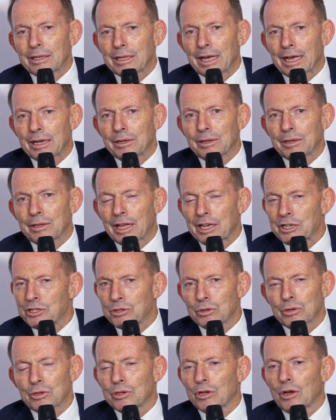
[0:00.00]
that they
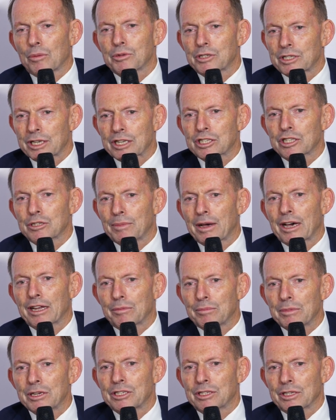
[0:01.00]
shouldn't obsess
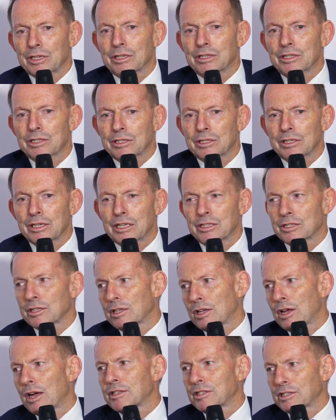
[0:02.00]
about emissions is
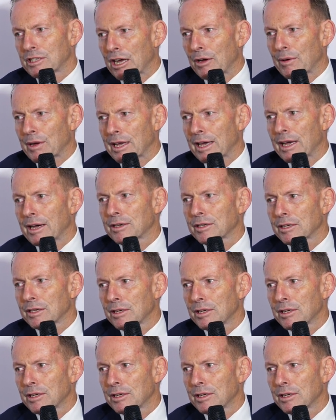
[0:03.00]
the lights going out.